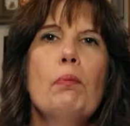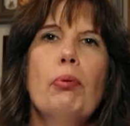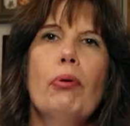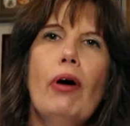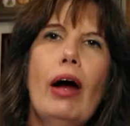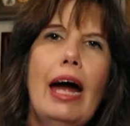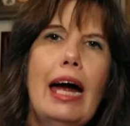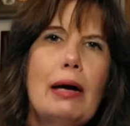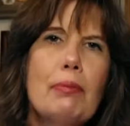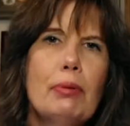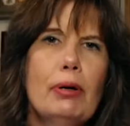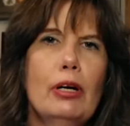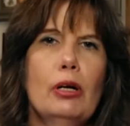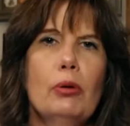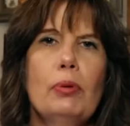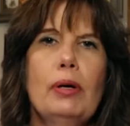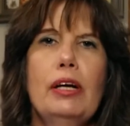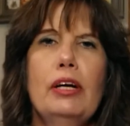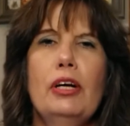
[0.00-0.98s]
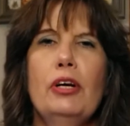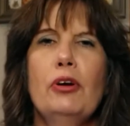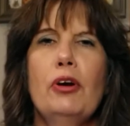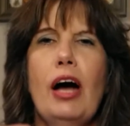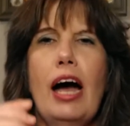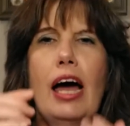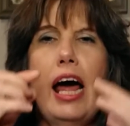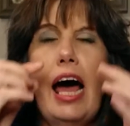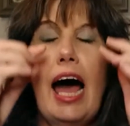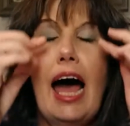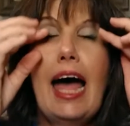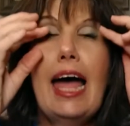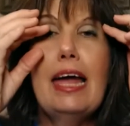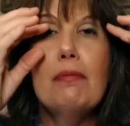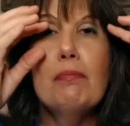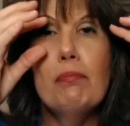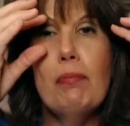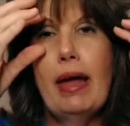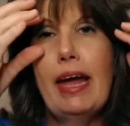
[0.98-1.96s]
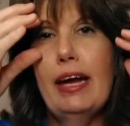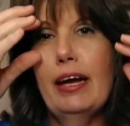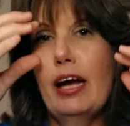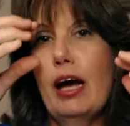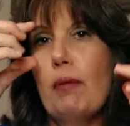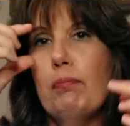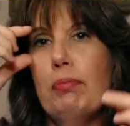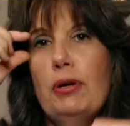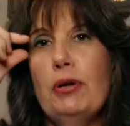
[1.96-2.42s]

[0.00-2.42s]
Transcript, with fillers: primer, we, you got eye makeup,